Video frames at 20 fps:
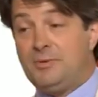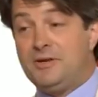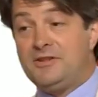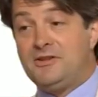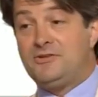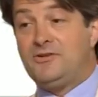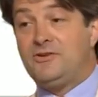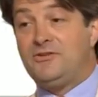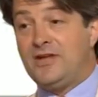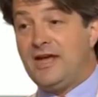
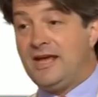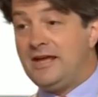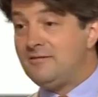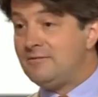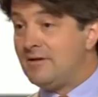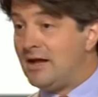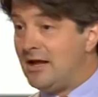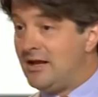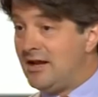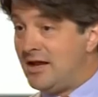this is a
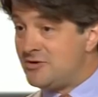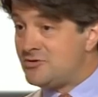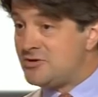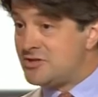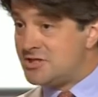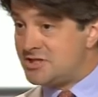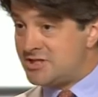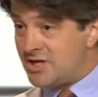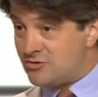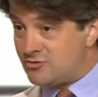
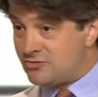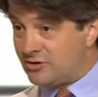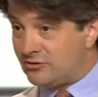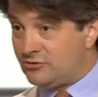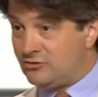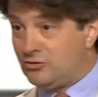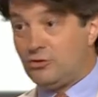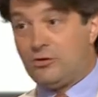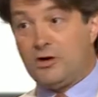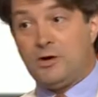London-centric
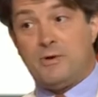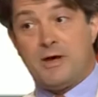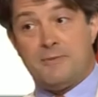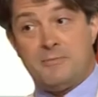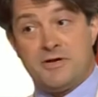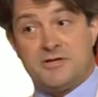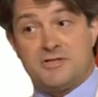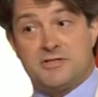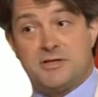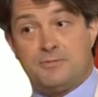story where
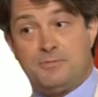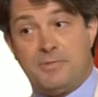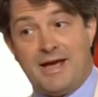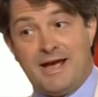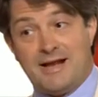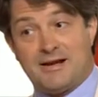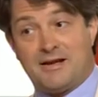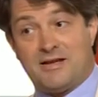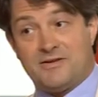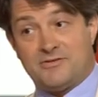most of the
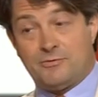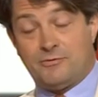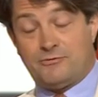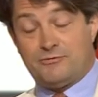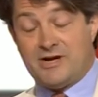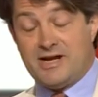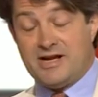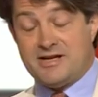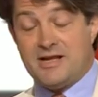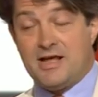headlines, I'm
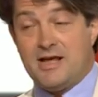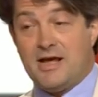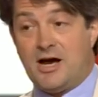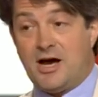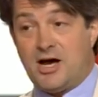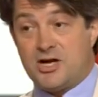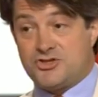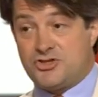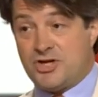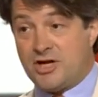afraid,
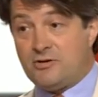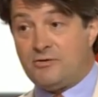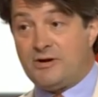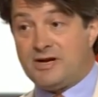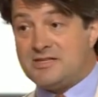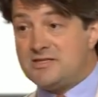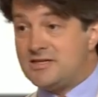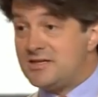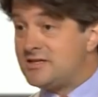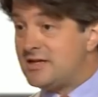are
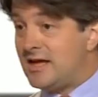generated.